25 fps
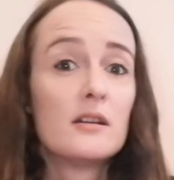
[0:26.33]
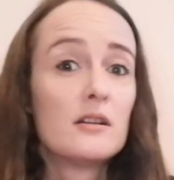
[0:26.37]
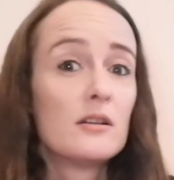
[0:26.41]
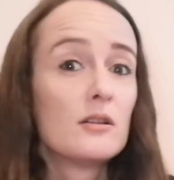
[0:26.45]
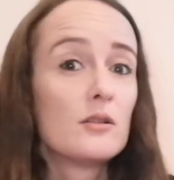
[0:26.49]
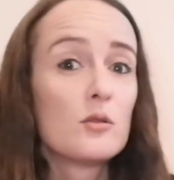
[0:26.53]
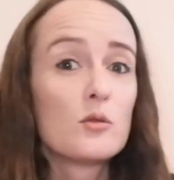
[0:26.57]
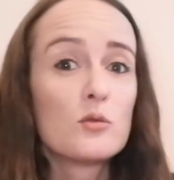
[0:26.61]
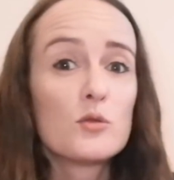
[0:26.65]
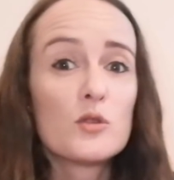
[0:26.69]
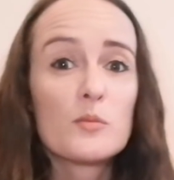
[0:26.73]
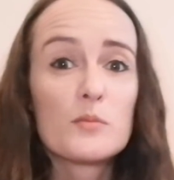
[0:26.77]

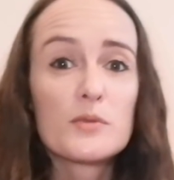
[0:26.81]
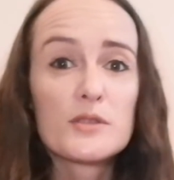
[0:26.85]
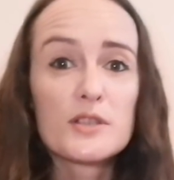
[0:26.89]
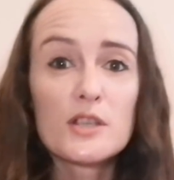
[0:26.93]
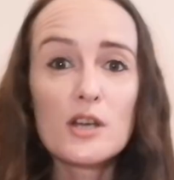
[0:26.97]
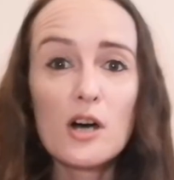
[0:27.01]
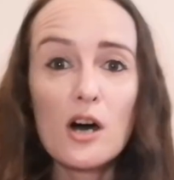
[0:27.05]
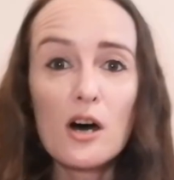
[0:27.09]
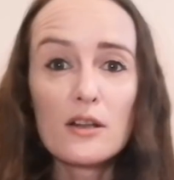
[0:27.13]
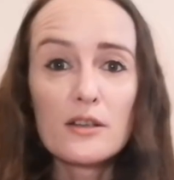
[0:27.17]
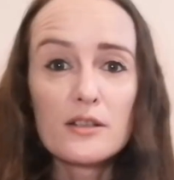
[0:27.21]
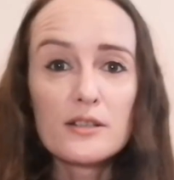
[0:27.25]
All the
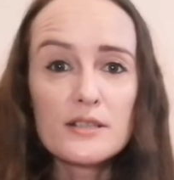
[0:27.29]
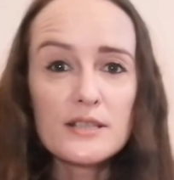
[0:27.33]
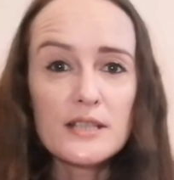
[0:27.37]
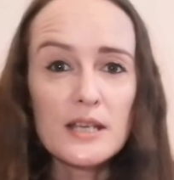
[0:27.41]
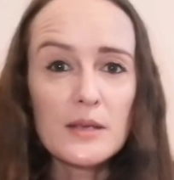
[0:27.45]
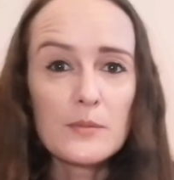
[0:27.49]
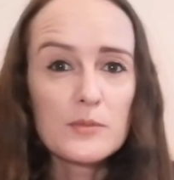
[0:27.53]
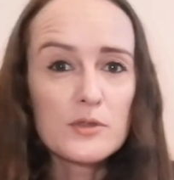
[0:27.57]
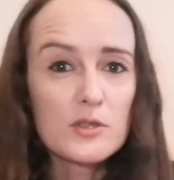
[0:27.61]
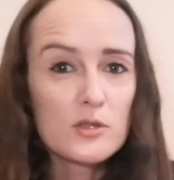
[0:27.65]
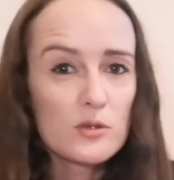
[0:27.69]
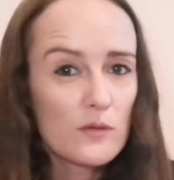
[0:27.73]
bizarreness
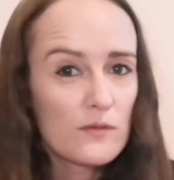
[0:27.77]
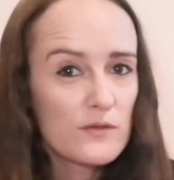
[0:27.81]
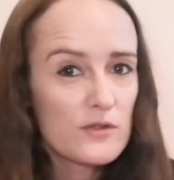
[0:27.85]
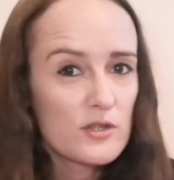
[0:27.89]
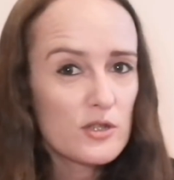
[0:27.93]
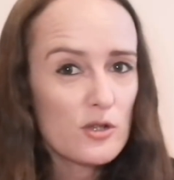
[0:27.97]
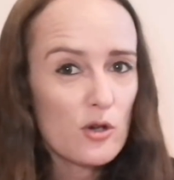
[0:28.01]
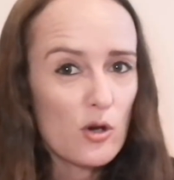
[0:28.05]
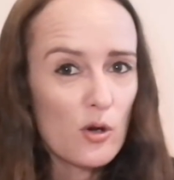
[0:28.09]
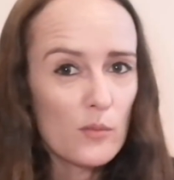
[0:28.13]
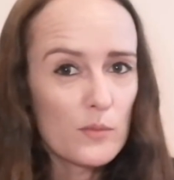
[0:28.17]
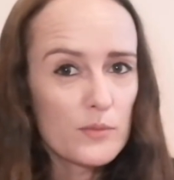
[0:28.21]
seems to have
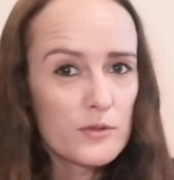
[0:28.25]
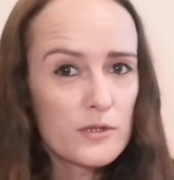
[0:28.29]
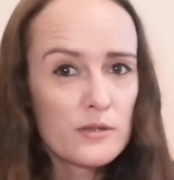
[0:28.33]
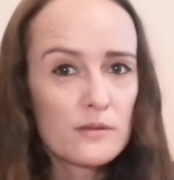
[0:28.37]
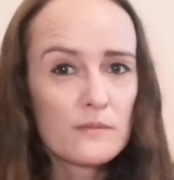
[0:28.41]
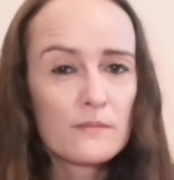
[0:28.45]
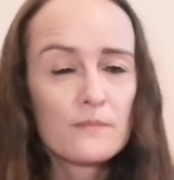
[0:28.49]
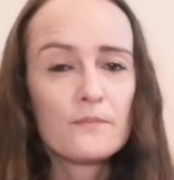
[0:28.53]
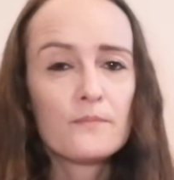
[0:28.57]
stopped.